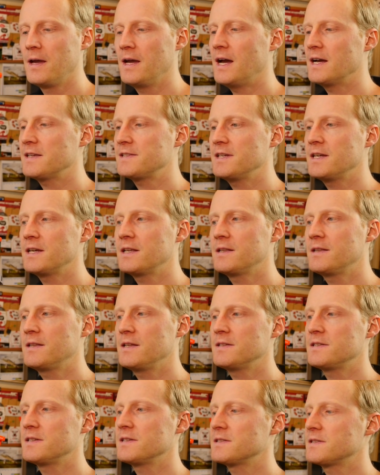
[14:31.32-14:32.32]
I think
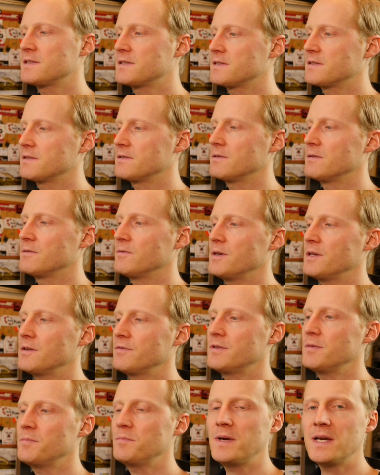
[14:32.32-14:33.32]
this is one
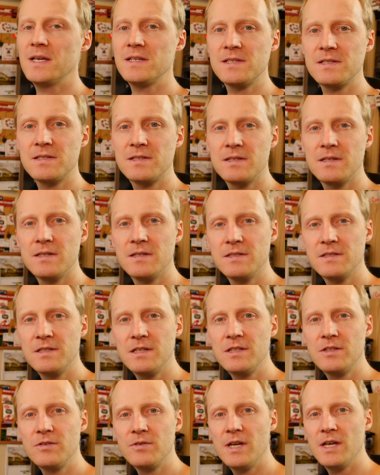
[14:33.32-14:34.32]
of the best
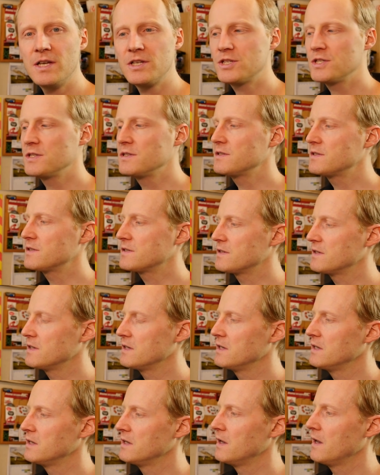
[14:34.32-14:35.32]
situations
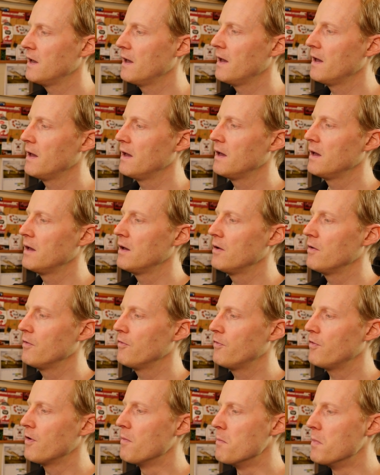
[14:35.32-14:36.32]

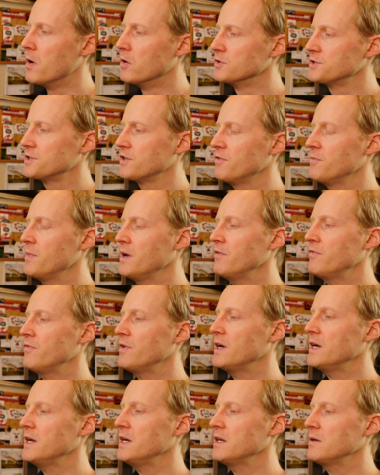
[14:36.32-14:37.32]
for most of my
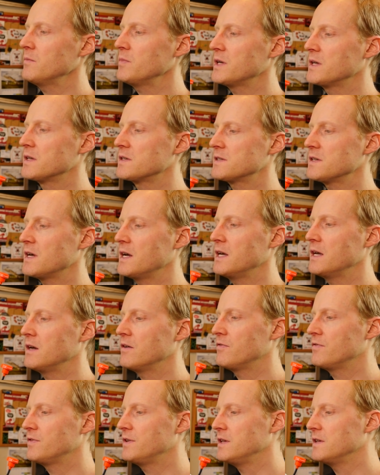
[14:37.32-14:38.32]
flying, because I
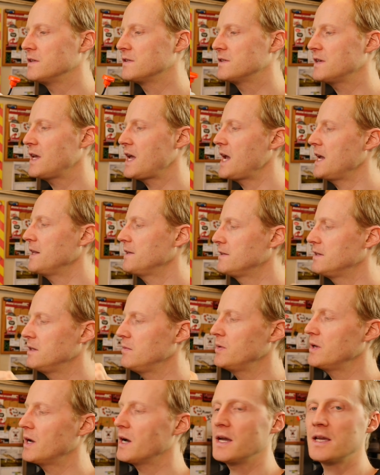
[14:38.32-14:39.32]
have this 8
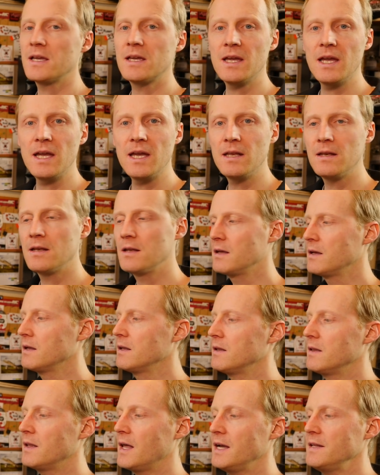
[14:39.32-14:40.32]
dBi gain
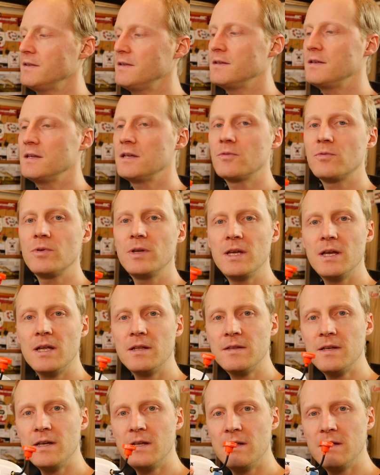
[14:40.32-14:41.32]
90 degree
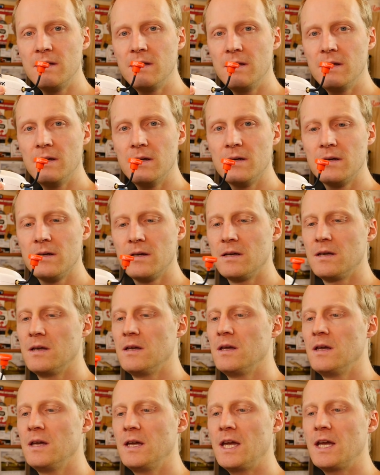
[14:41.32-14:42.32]
antenna here
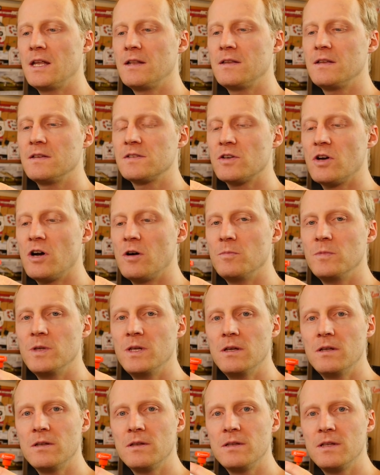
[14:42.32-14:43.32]
and this
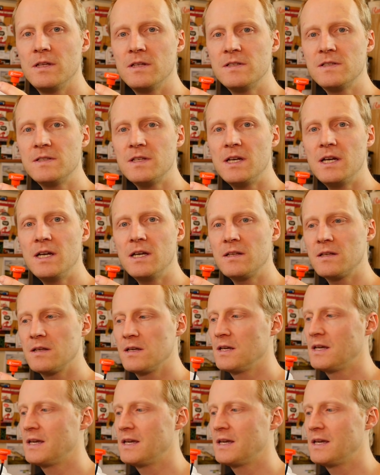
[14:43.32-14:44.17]
omni on this side,